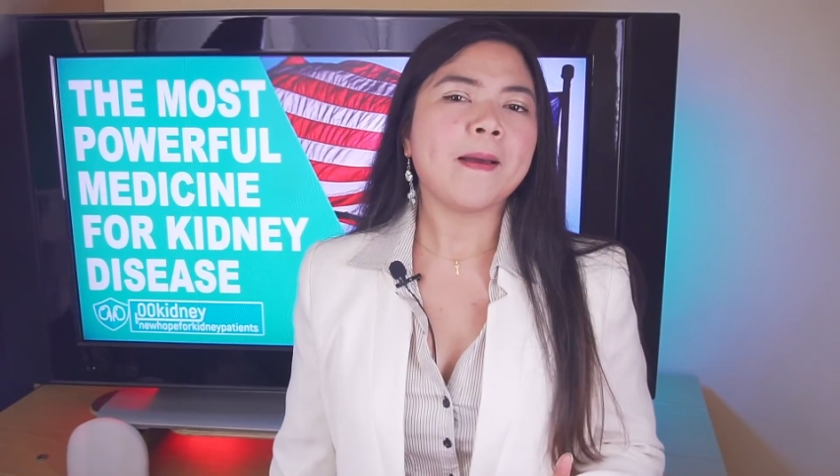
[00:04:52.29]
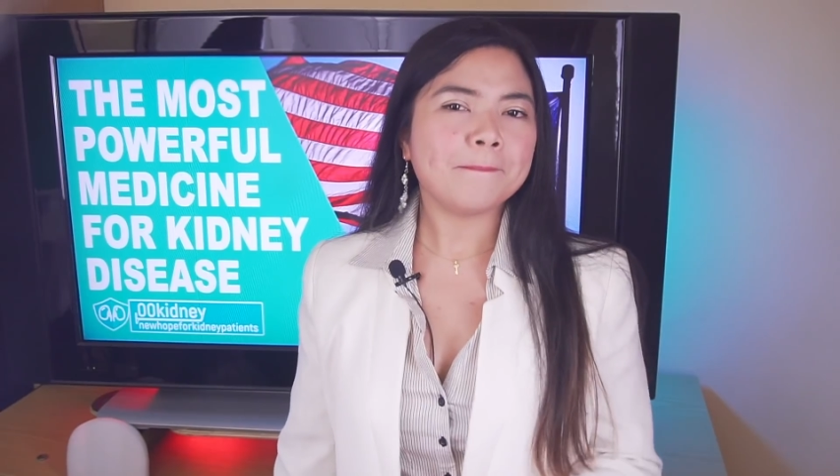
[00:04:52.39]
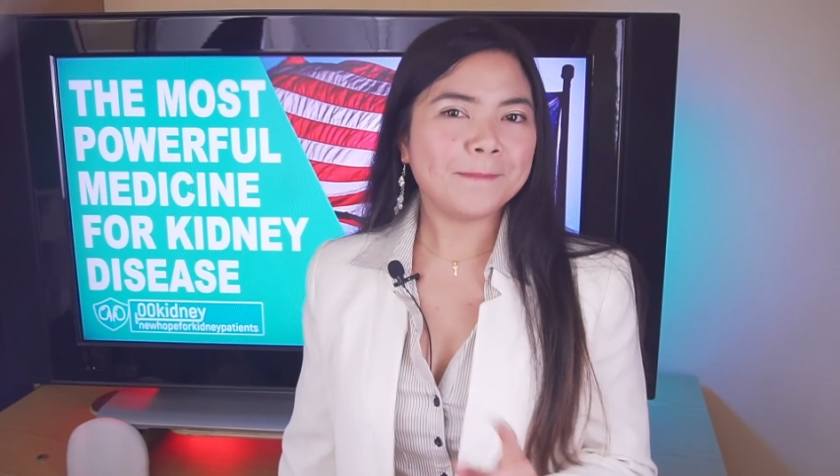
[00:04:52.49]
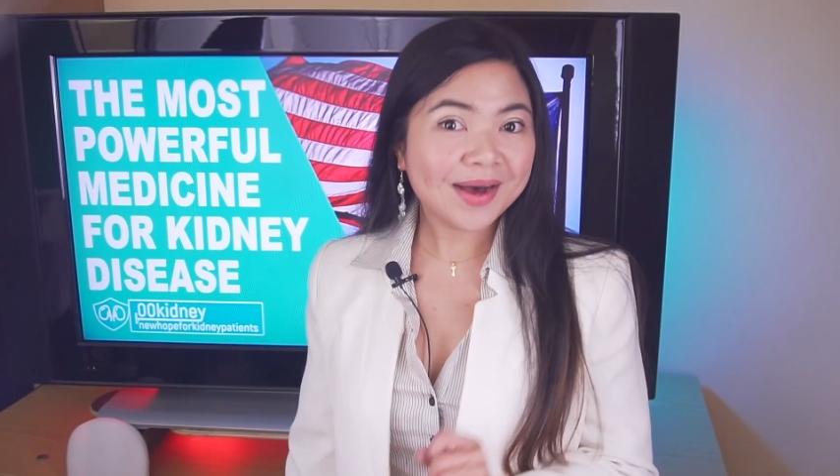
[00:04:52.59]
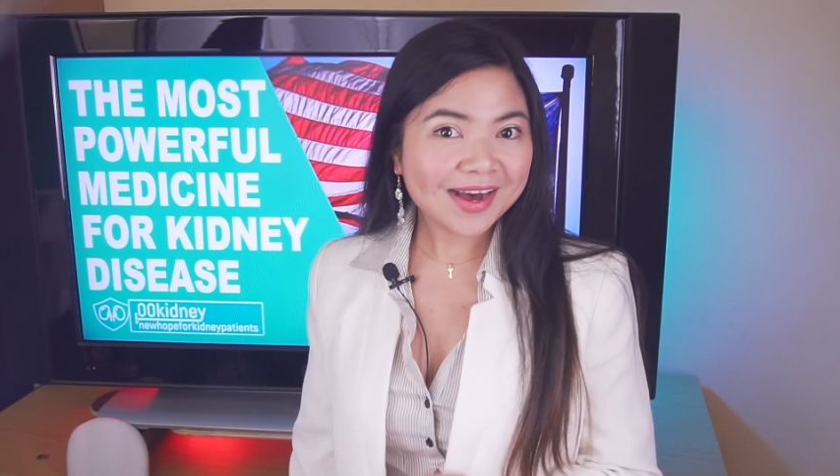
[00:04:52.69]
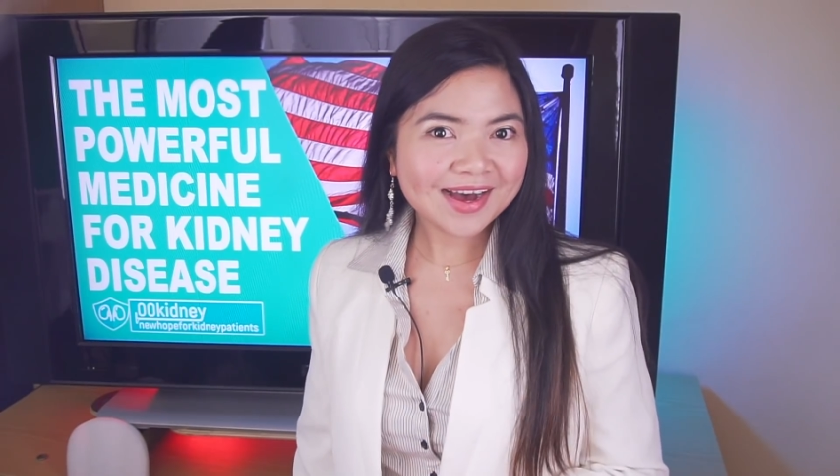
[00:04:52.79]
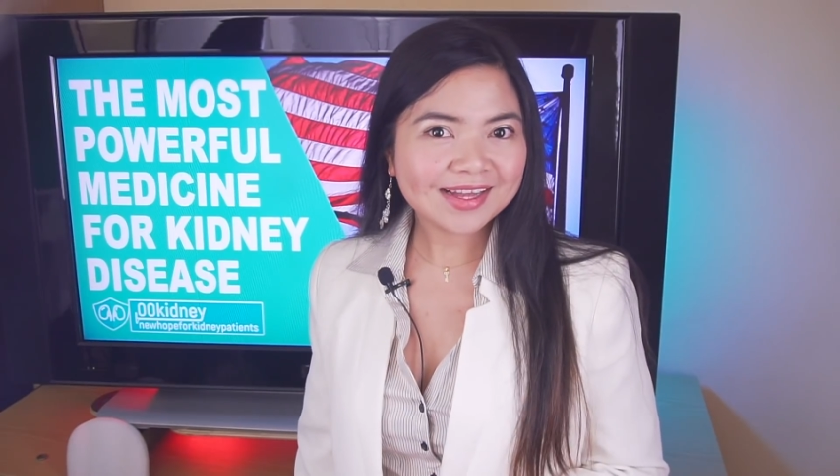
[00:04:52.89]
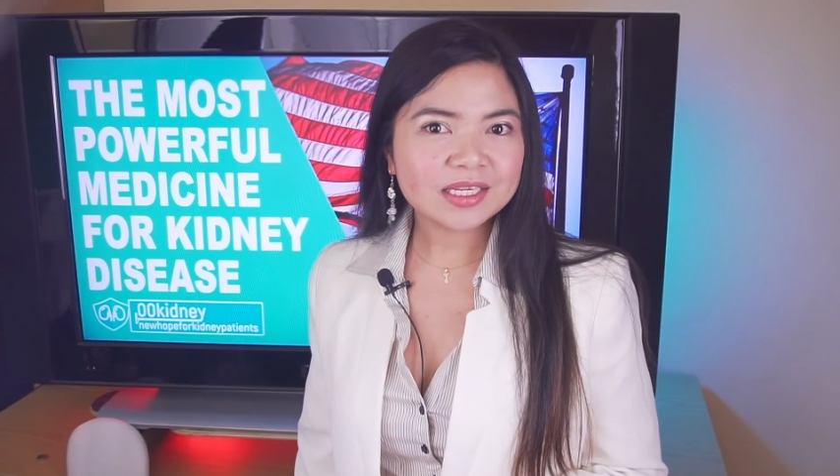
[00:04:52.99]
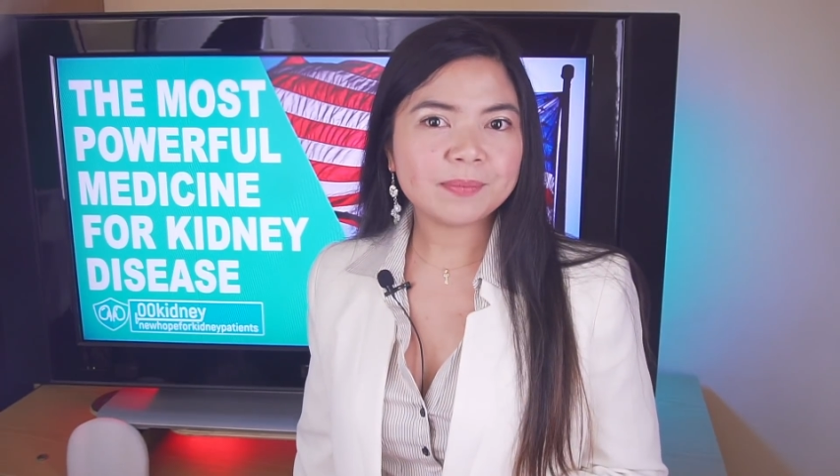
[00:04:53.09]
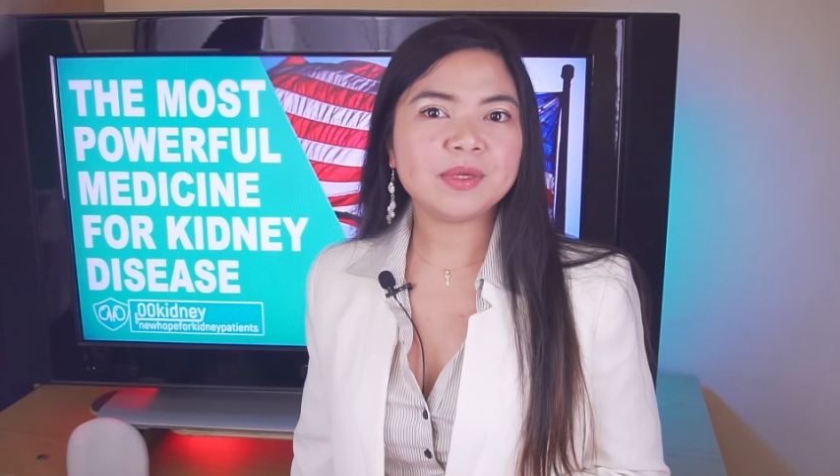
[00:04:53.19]

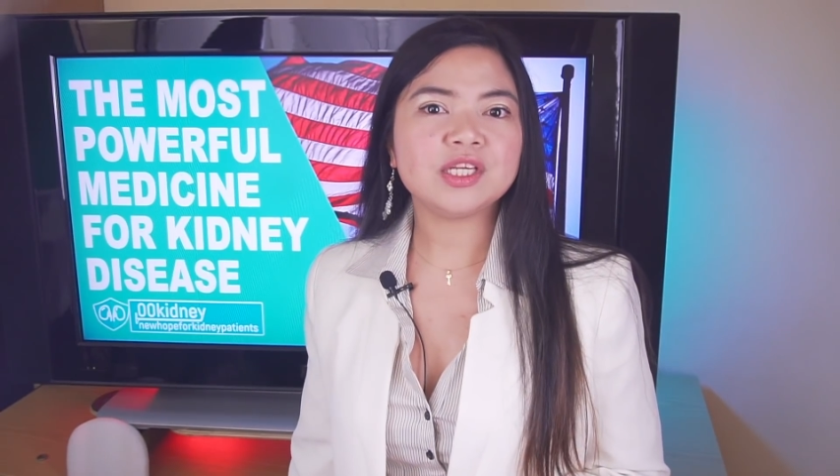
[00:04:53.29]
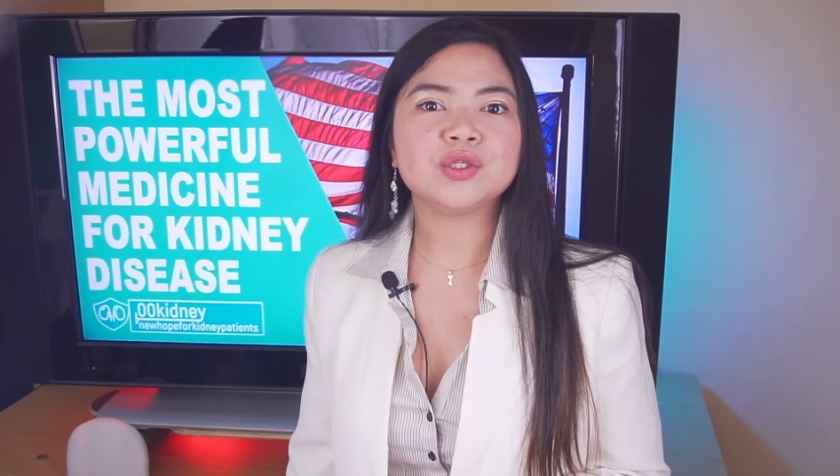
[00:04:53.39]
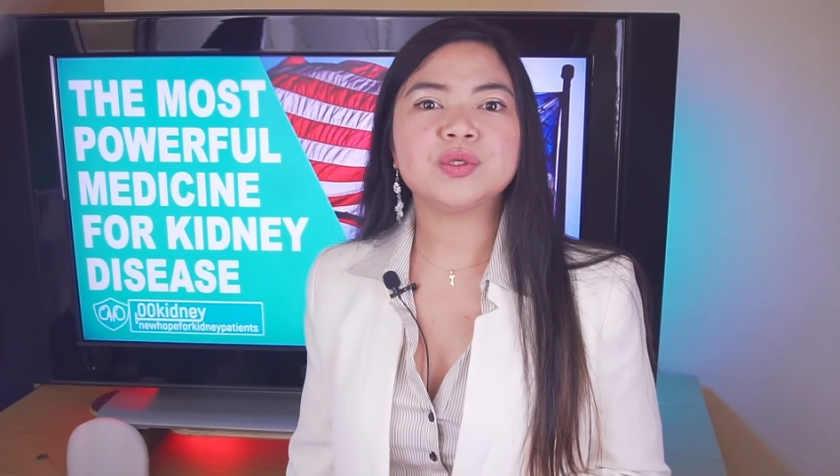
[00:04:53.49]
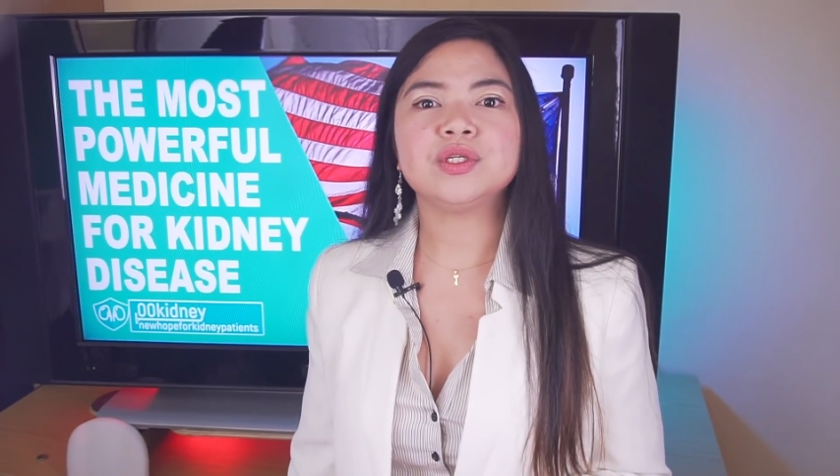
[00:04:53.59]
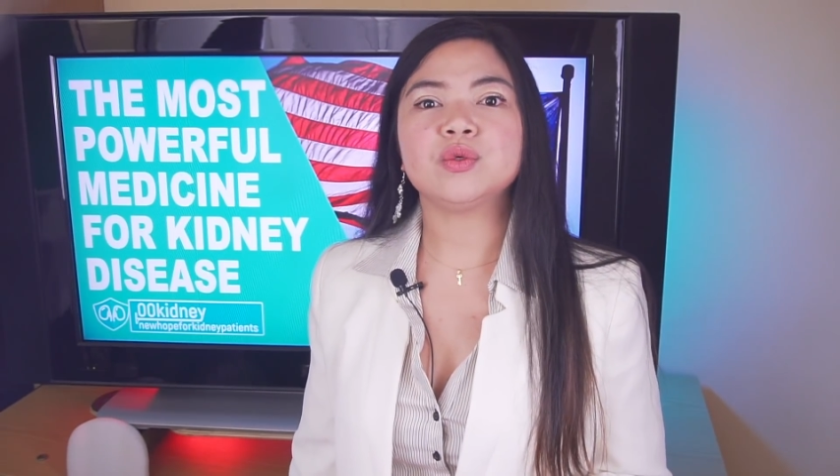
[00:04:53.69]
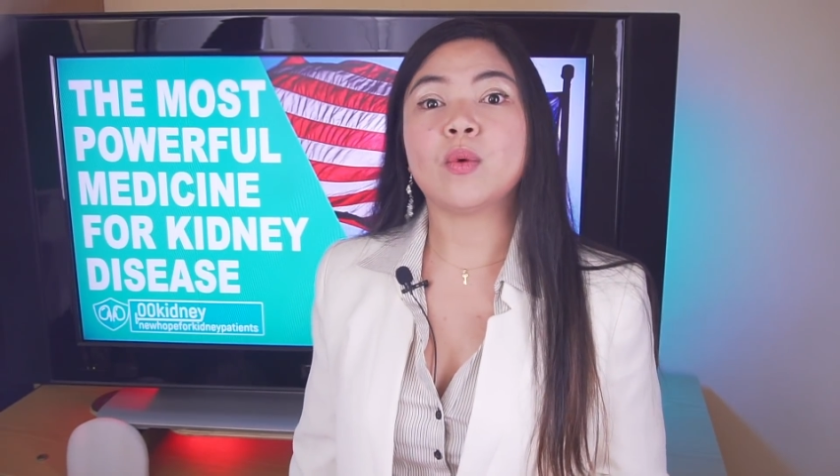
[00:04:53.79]
But be sure to